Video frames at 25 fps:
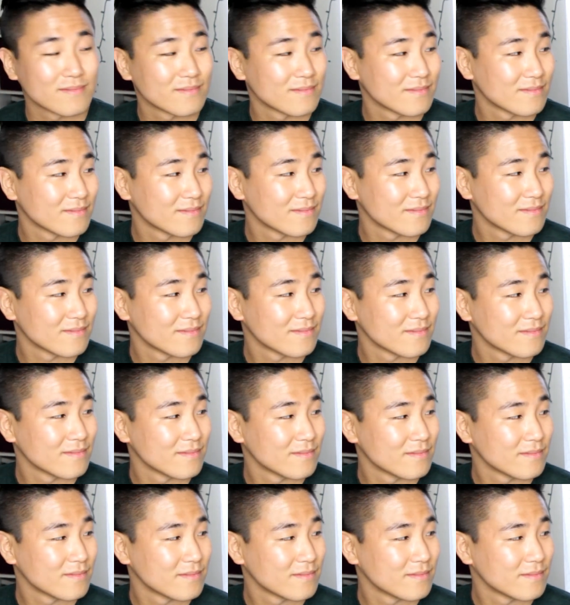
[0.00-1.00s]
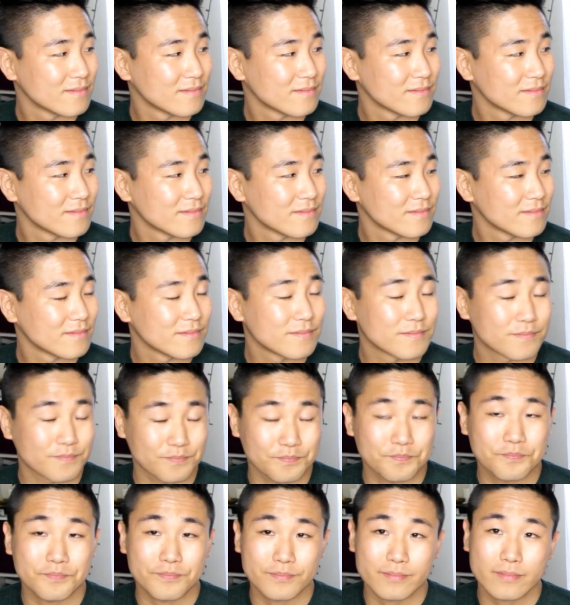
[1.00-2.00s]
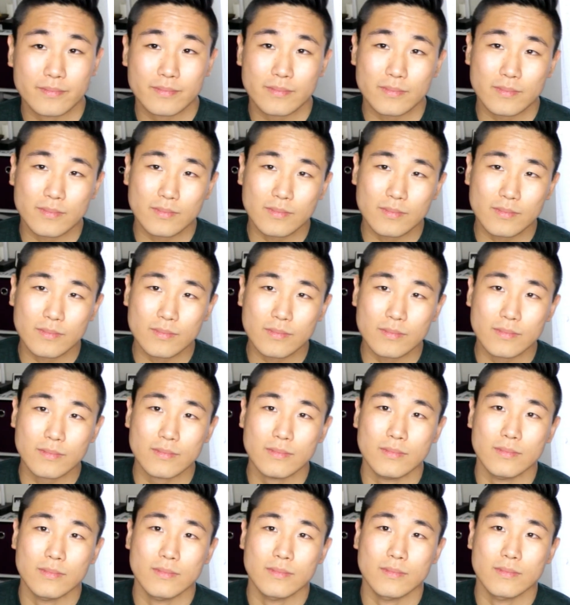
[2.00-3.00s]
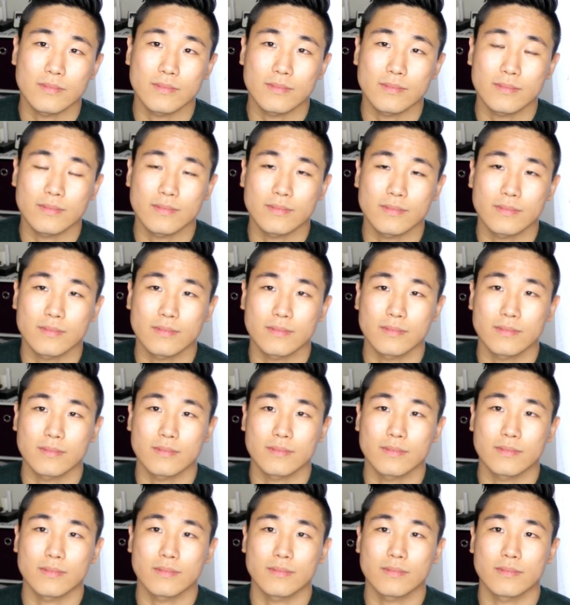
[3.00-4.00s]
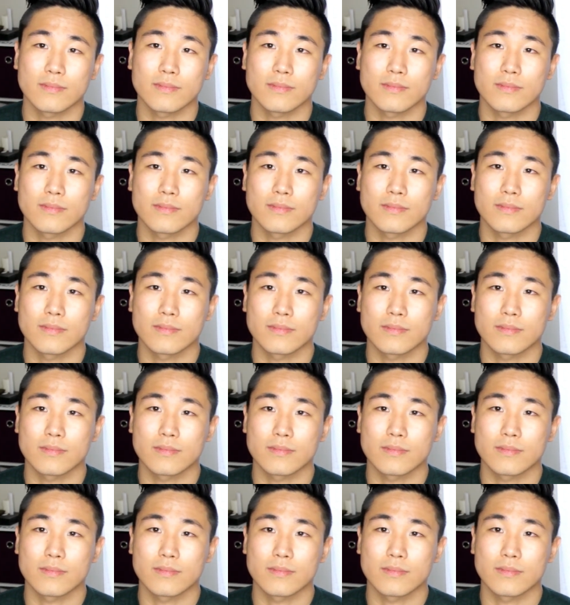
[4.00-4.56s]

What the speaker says: The person shown says nothing.